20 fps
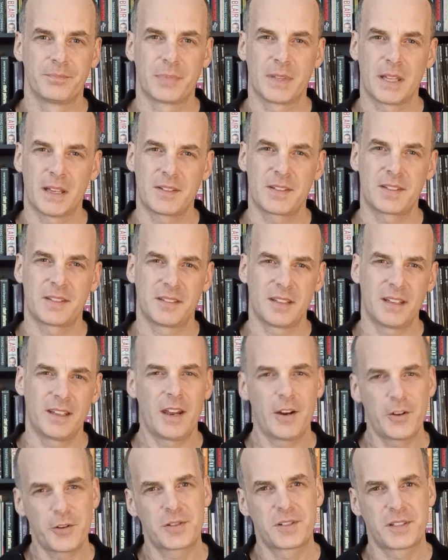But that's
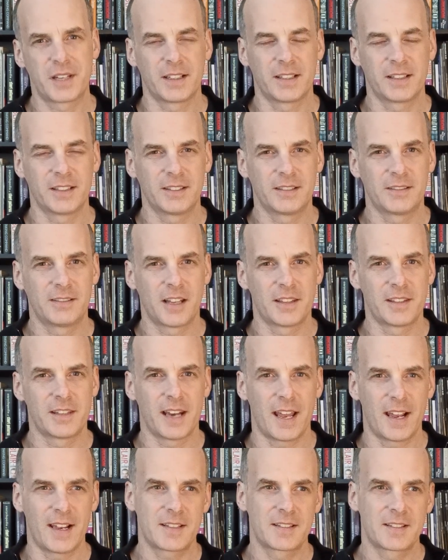interesting
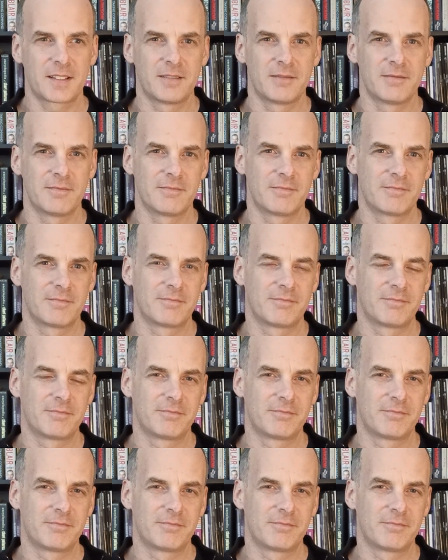nonetheless, and